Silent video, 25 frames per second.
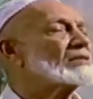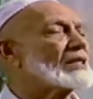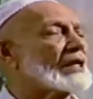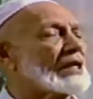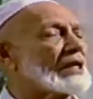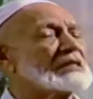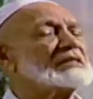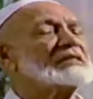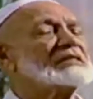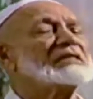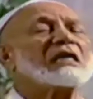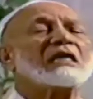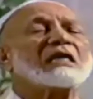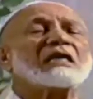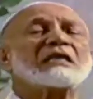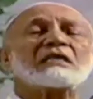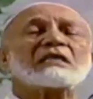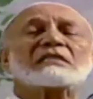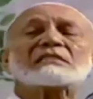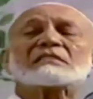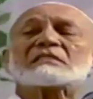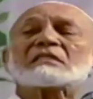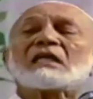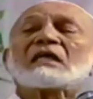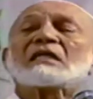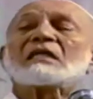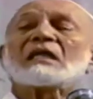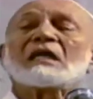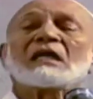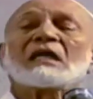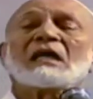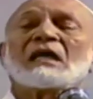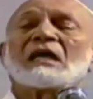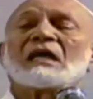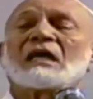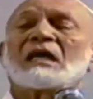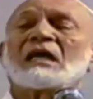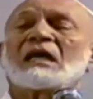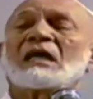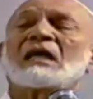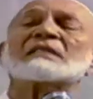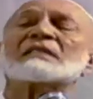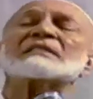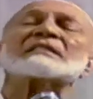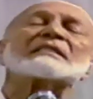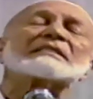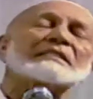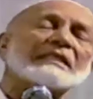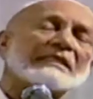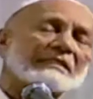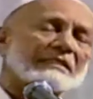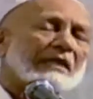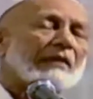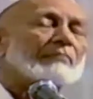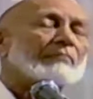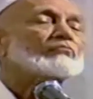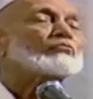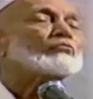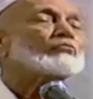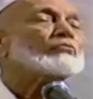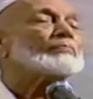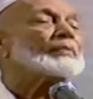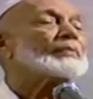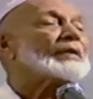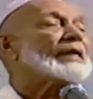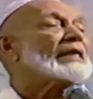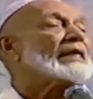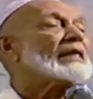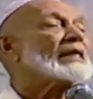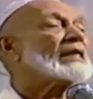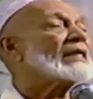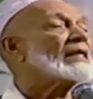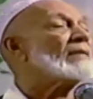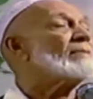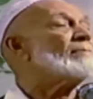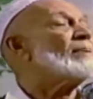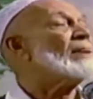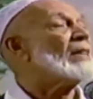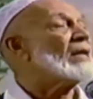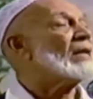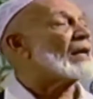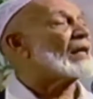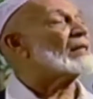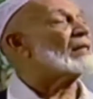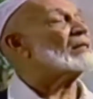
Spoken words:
So, hayya ala salat, he says, come to prayer.